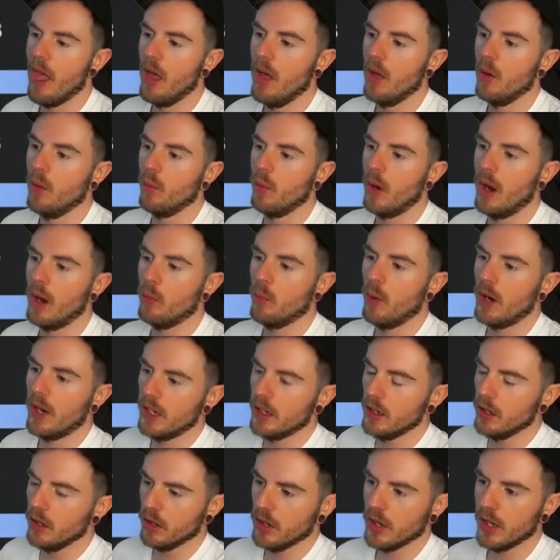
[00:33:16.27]
when
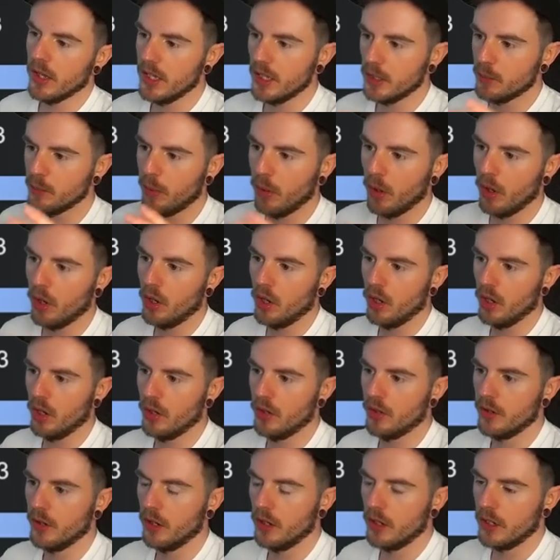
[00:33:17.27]
you look at this
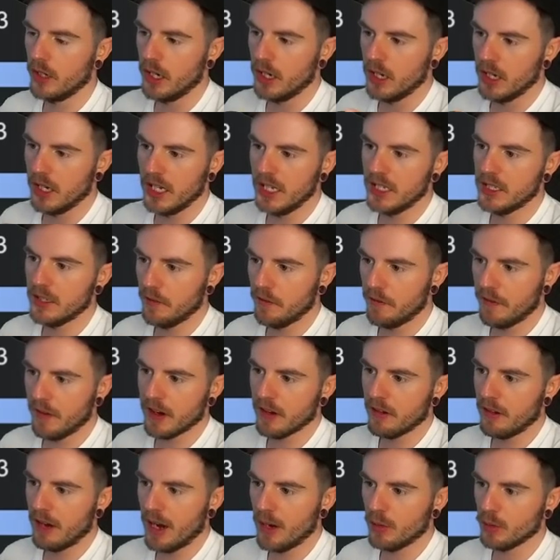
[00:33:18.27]
board, you need to
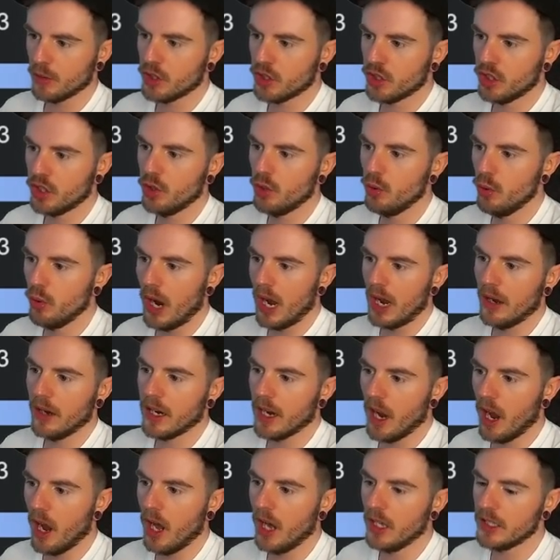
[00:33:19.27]
figure out two
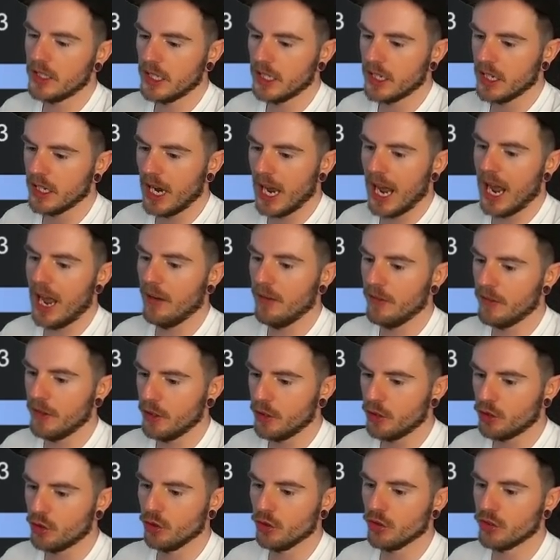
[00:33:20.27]
cards he can have
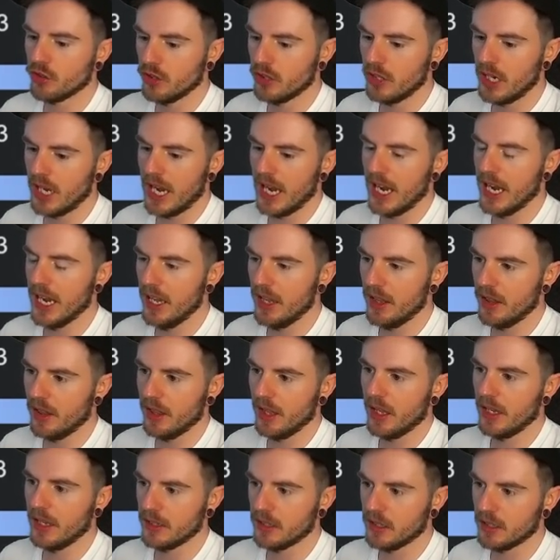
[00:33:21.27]
that doesn't hit
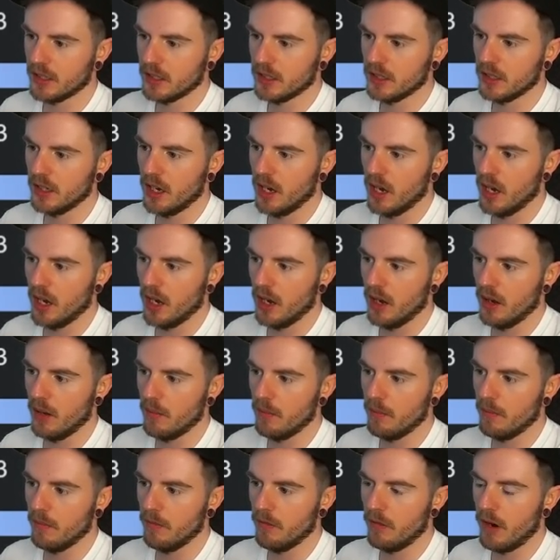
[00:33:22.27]
this
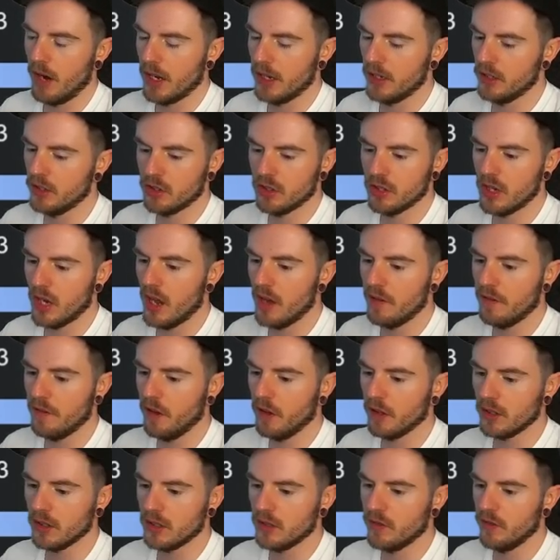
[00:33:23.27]
um, range. Now, nah,
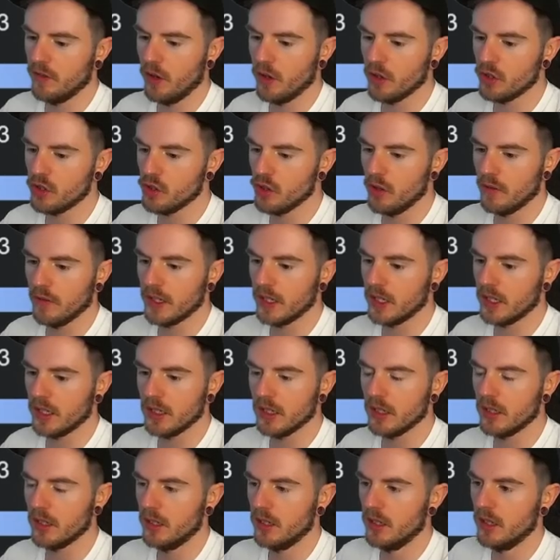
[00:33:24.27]
fuck, fuck shoving
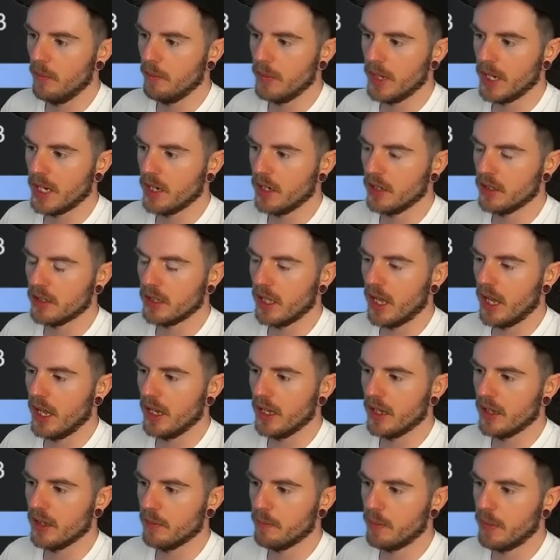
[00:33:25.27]
here. Because,
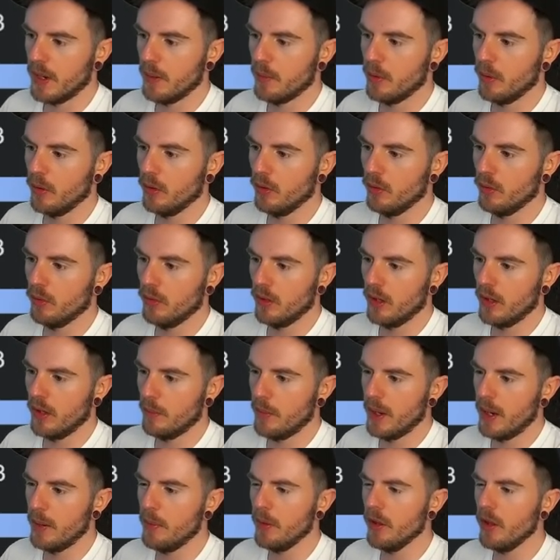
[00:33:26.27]
like, people
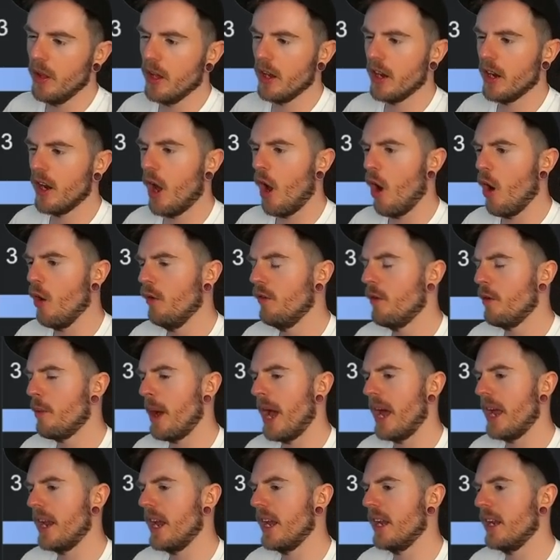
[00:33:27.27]
people that are going to
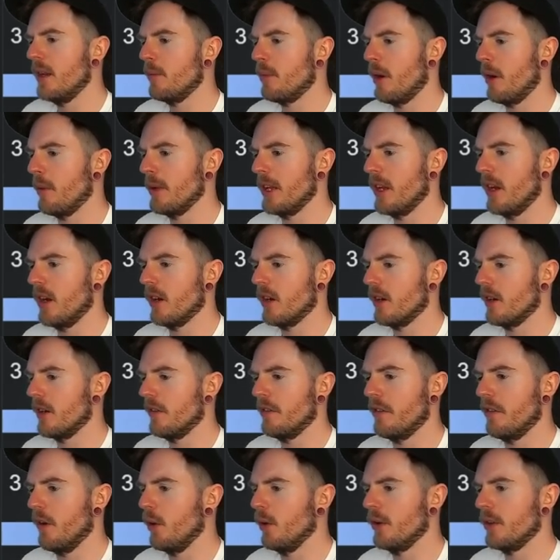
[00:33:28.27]
overbet an 8 probably aren't going to
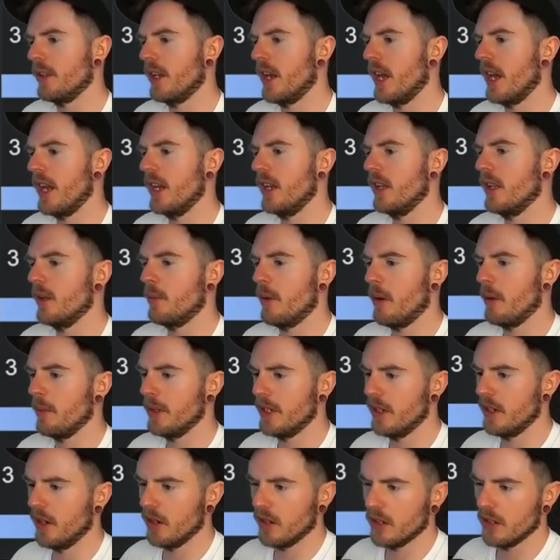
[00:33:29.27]
fold an 8. They're probably
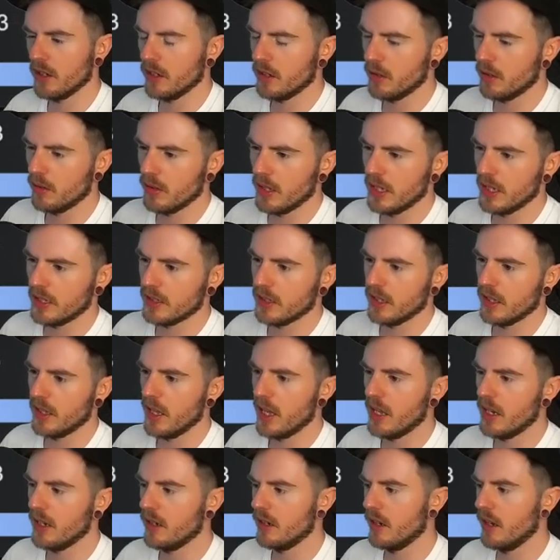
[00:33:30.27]
not going to do this and
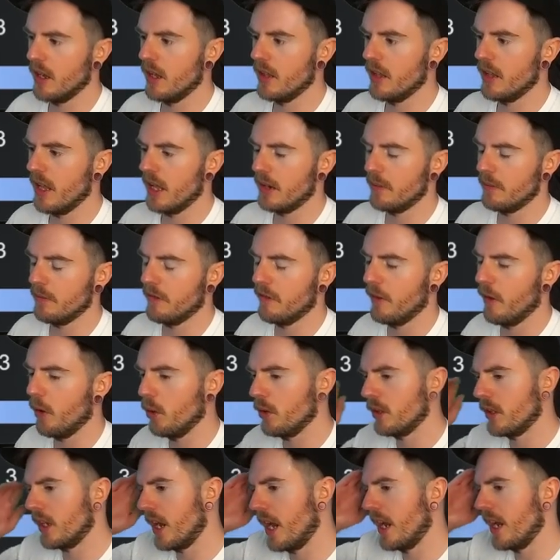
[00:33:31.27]
then and then
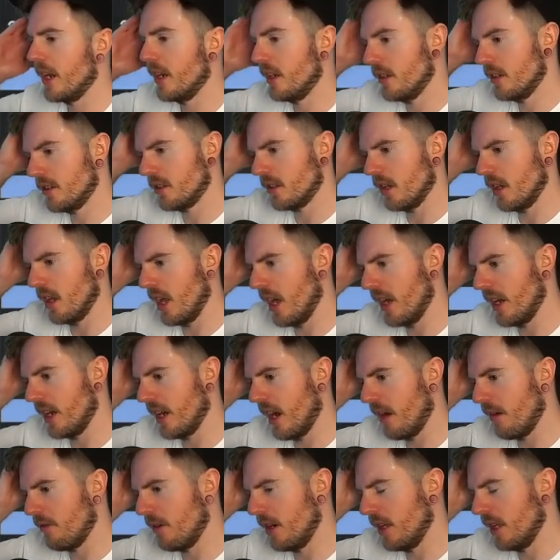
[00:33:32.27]
fold an 8. So, like,
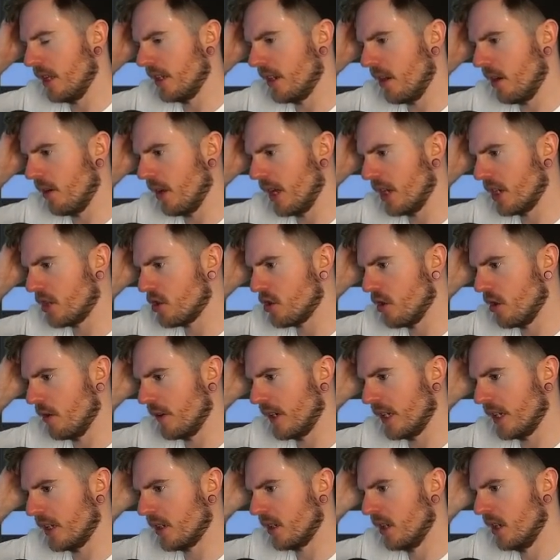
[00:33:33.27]
I really don't like
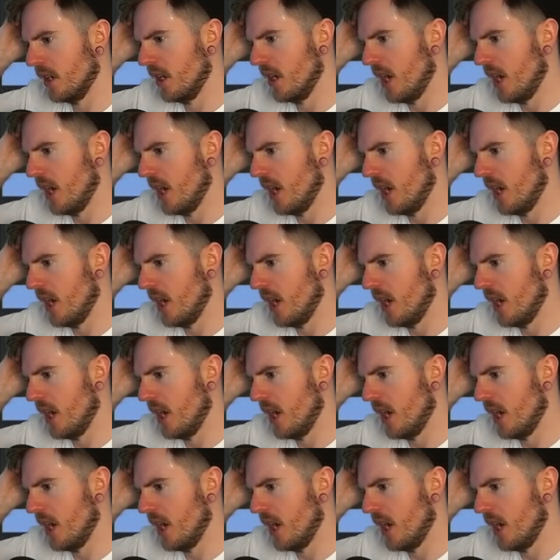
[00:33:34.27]
shoving.